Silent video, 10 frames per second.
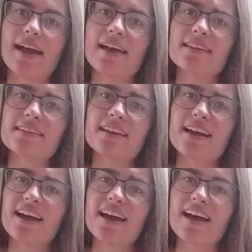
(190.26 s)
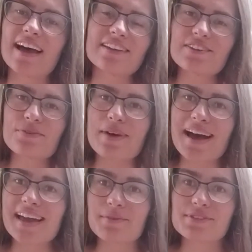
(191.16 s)
And I don't know why,
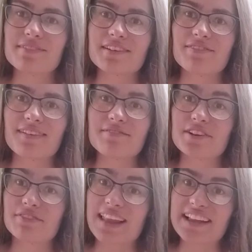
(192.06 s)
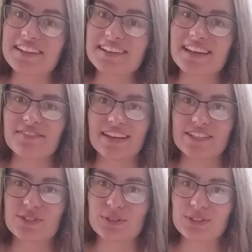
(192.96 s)
I was very flattered. I think
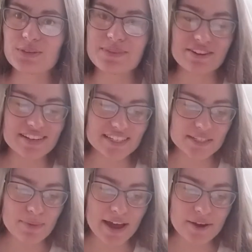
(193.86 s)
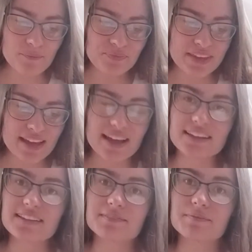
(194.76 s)
it's cool to be a Russian spy. And
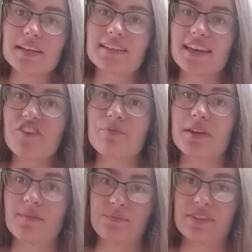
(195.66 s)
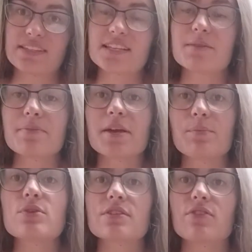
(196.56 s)
it gave me such a big
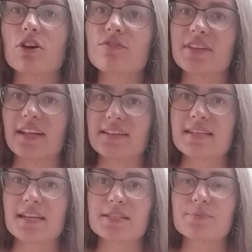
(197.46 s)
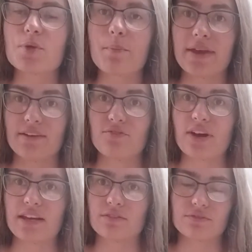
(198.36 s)
boost of confidence that I stopped being
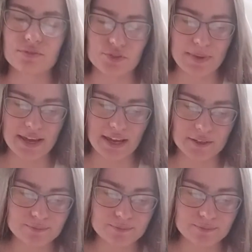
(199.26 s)
afraid of speaking.